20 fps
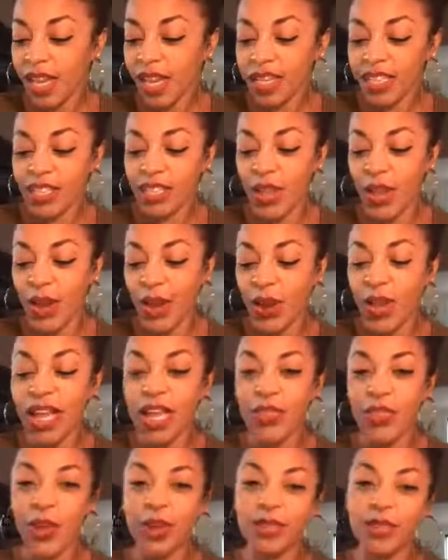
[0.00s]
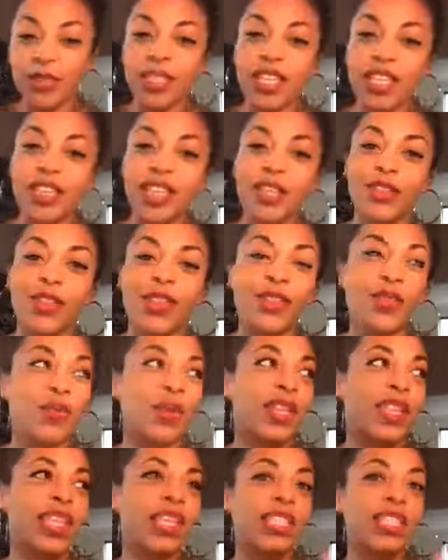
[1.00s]
So those are the
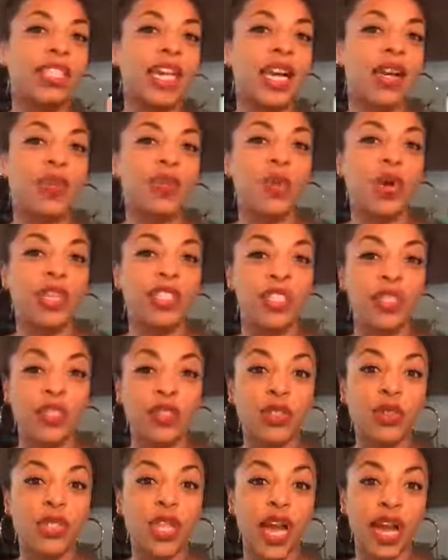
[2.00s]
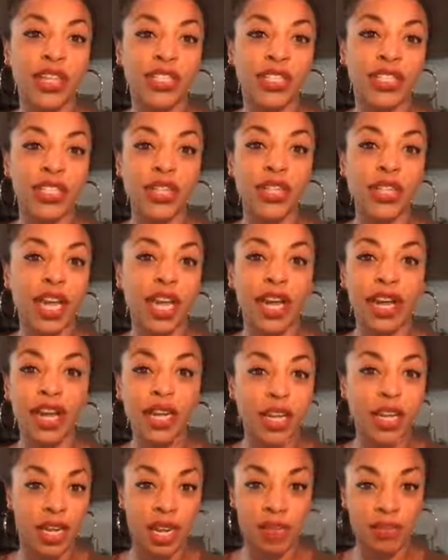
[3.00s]
three things that I wanted to do last year
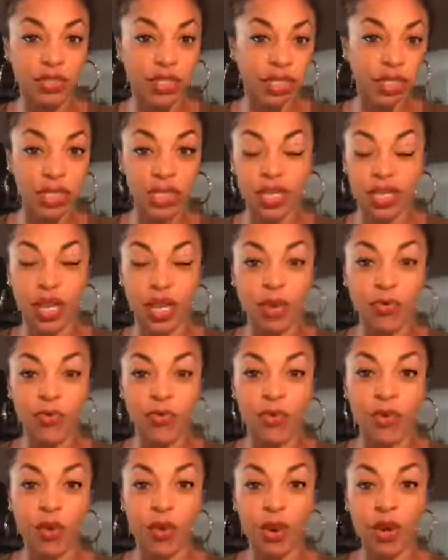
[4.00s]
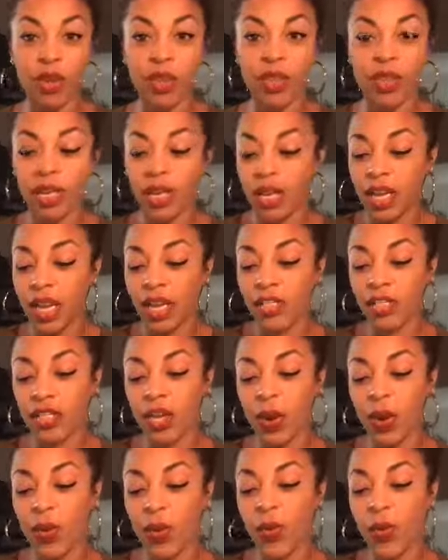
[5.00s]
that have just come forth. And
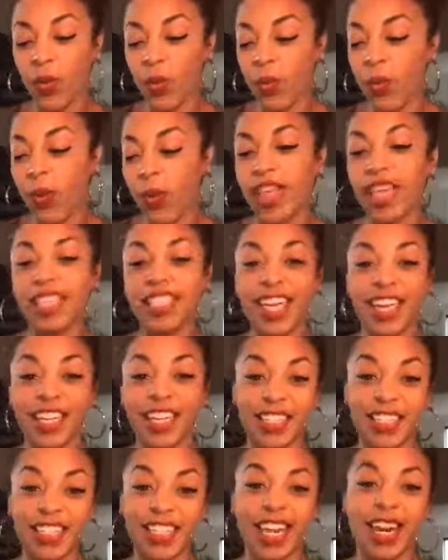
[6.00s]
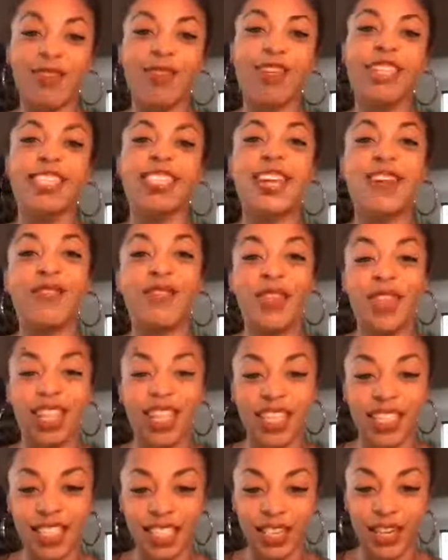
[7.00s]
so with the intentions that I want to set for
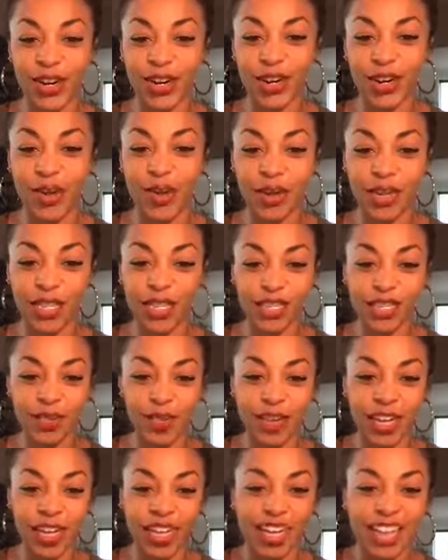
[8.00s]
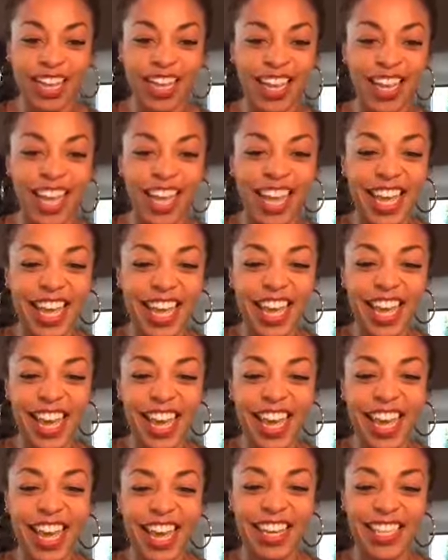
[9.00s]
this year going into it,
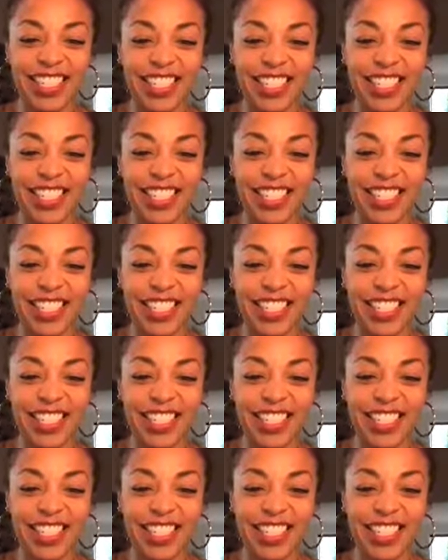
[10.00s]
yeah.